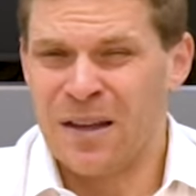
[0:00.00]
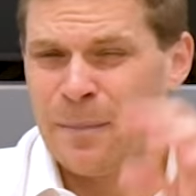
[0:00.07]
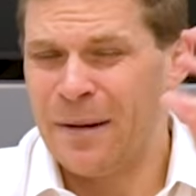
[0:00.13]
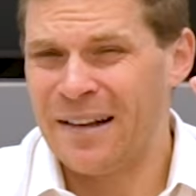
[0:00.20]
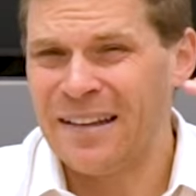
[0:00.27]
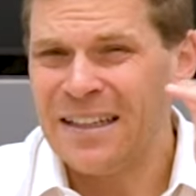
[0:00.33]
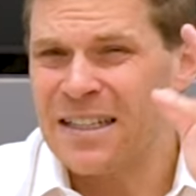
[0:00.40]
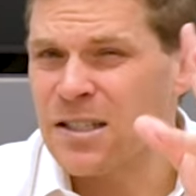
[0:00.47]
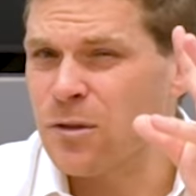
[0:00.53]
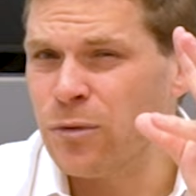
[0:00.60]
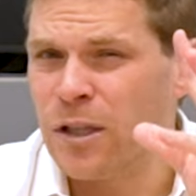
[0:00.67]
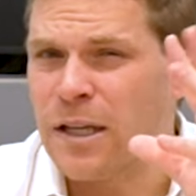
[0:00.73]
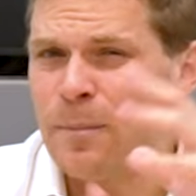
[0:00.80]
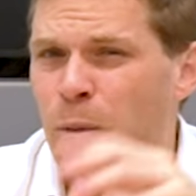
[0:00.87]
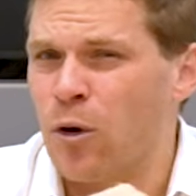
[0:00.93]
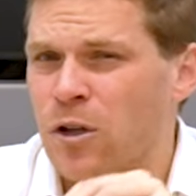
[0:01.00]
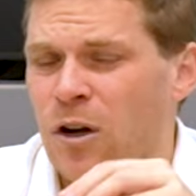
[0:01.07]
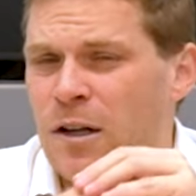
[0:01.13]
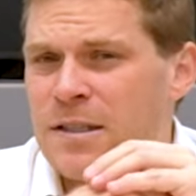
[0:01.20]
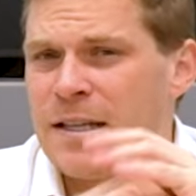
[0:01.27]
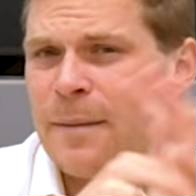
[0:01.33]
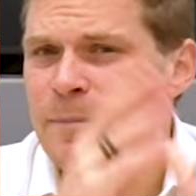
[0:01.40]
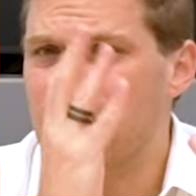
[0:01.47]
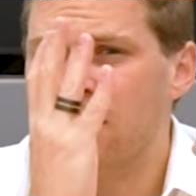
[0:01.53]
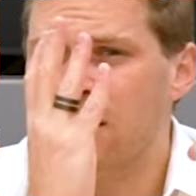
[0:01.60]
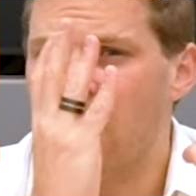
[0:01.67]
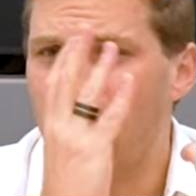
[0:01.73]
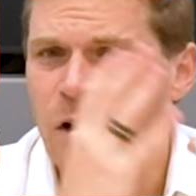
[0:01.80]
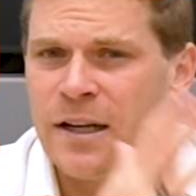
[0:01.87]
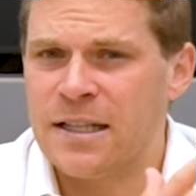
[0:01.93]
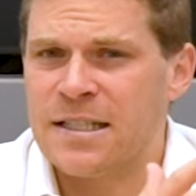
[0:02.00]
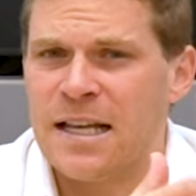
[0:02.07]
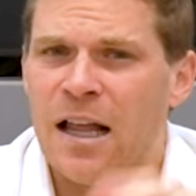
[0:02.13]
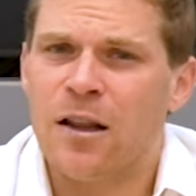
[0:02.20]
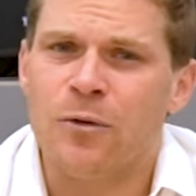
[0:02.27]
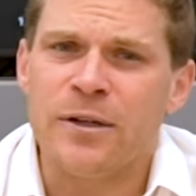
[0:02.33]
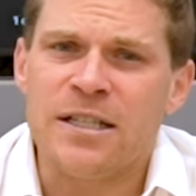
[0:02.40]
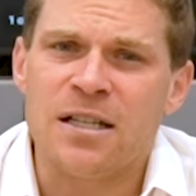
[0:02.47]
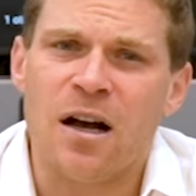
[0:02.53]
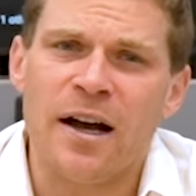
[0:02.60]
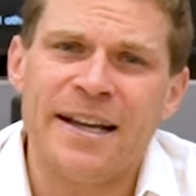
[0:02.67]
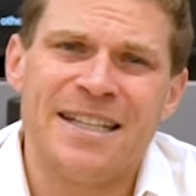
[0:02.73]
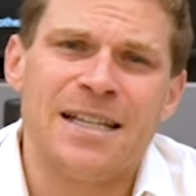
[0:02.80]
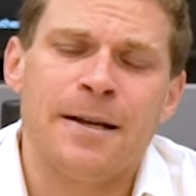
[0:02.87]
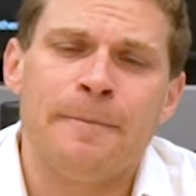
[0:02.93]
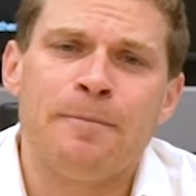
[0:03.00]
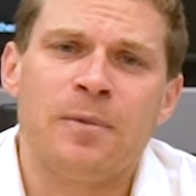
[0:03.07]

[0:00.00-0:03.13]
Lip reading: But I think that's a really important concept on the salary side.